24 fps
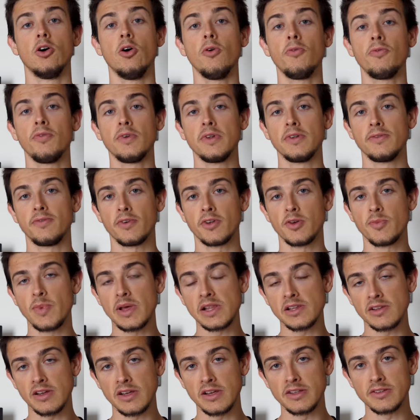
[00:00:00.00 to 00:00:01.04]
Hopefully for your
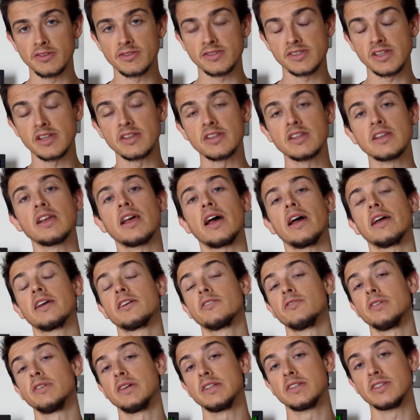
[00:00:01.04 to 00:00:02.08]
better understanding, I
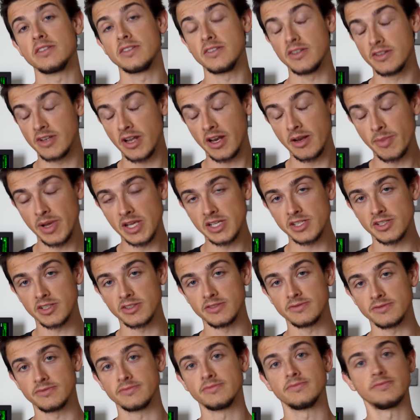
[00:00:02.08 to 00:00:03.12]
created an
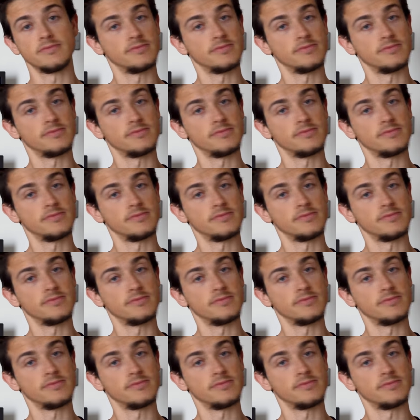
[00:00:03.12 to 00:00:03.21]
animation.